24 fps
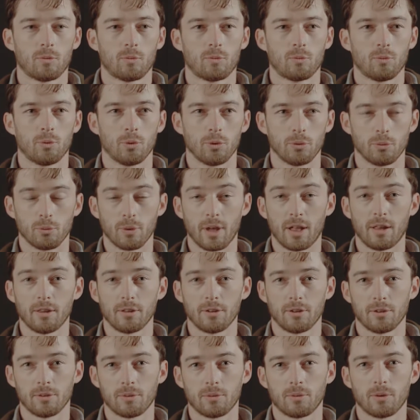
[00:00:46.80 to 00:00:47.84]
really
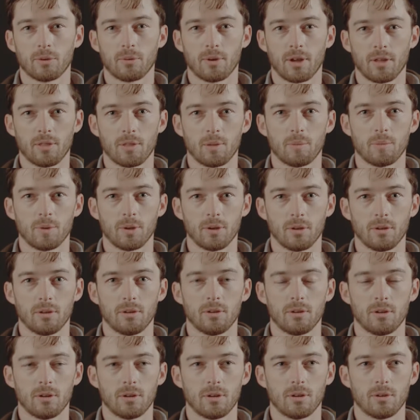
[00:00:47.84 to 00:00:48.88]
rally around them
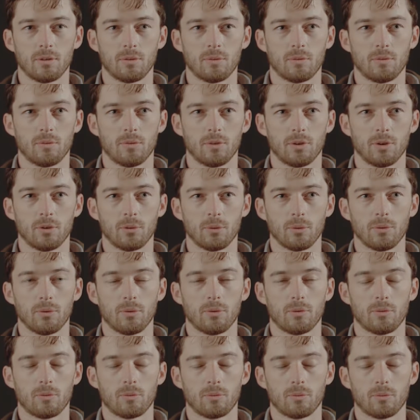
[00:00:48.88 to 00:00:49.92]
in a
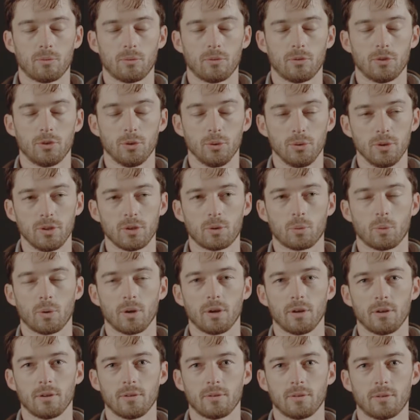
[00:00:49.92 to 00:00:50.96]
unique
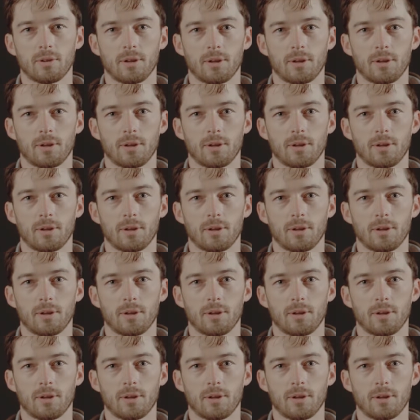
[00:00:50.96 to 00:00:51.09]
way.